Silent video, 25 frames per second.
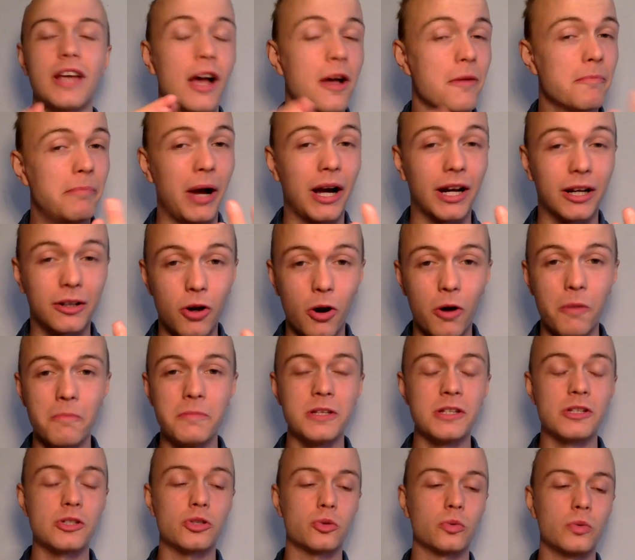back home in
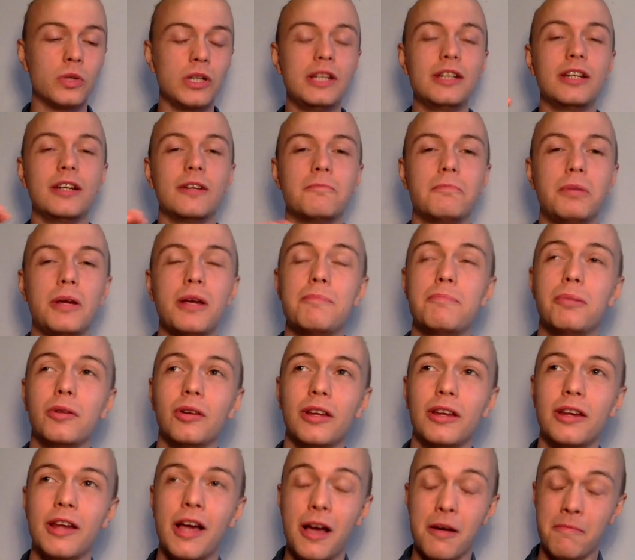Sweden, people
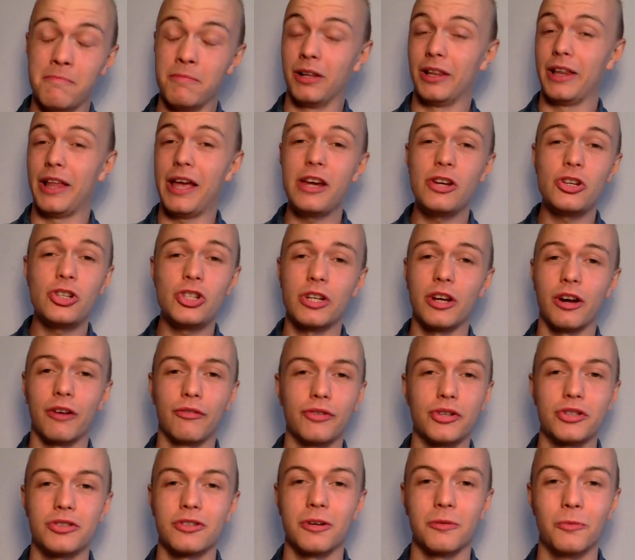in Malaysia for
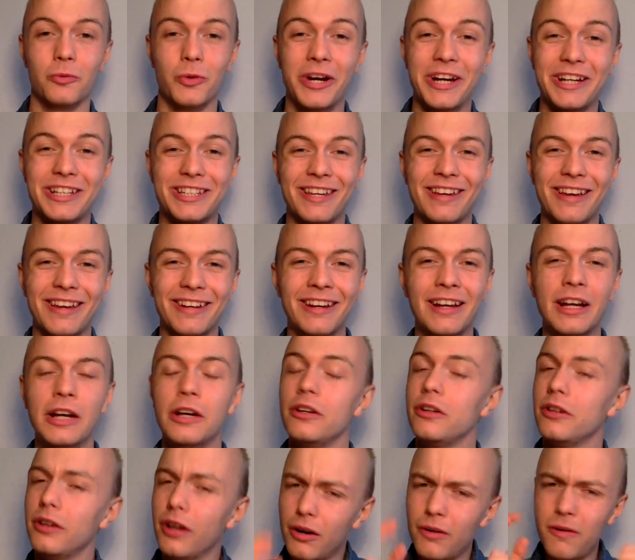some reason.
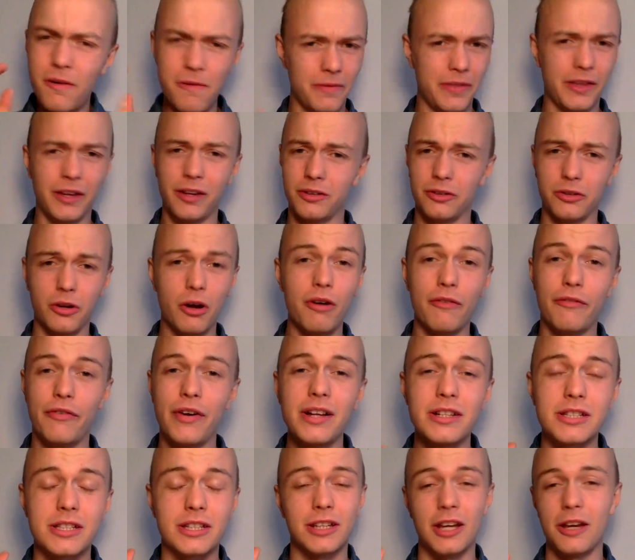You know, no
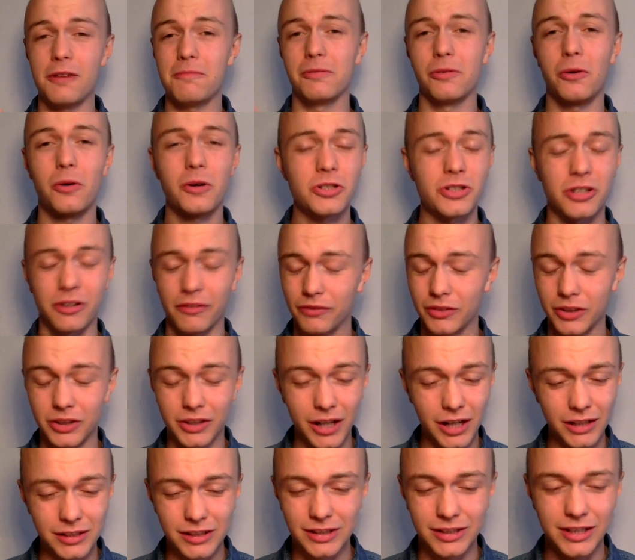offense, keep watching, for
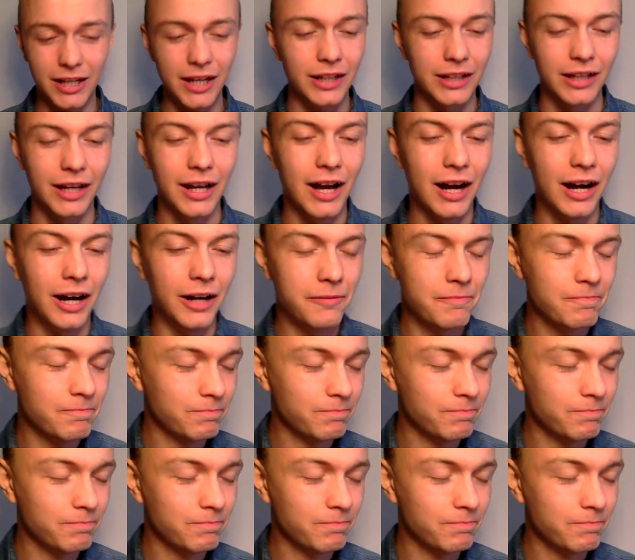God's sake. I